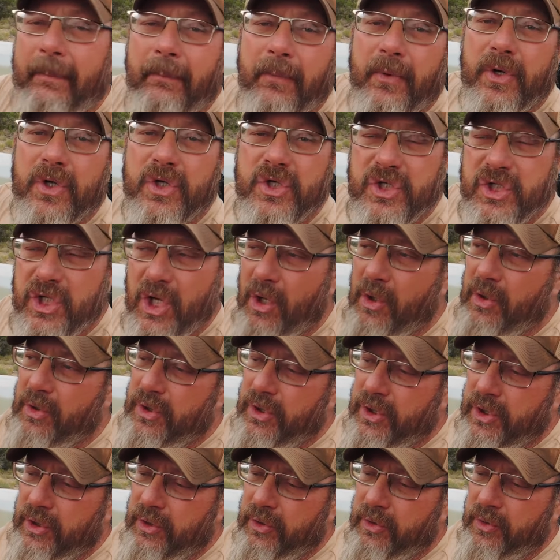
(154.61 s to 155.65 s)
I'm going to show
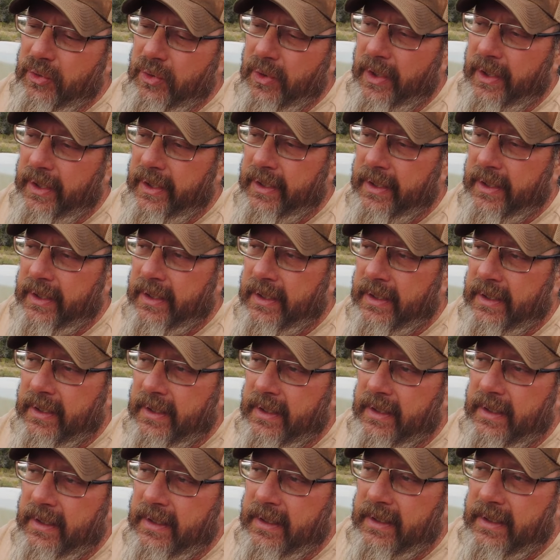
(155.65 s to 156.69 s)
you
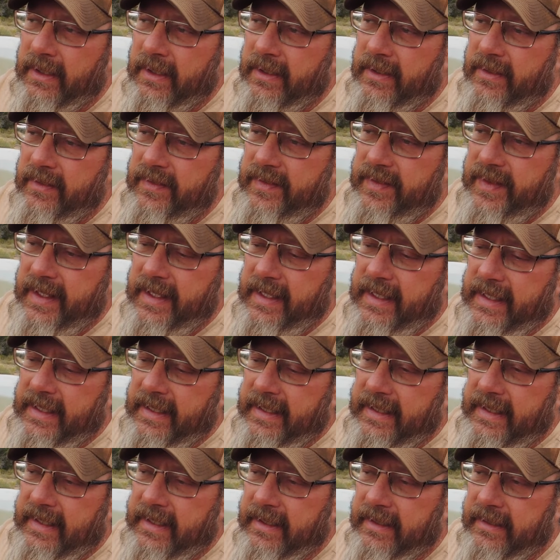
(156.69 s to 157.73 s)

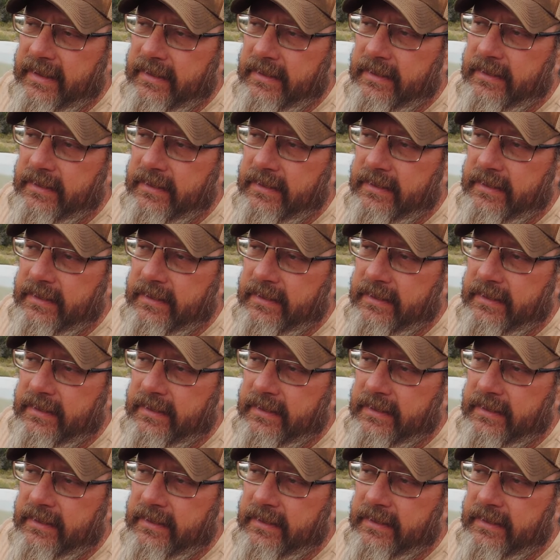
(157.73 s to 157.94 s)
the...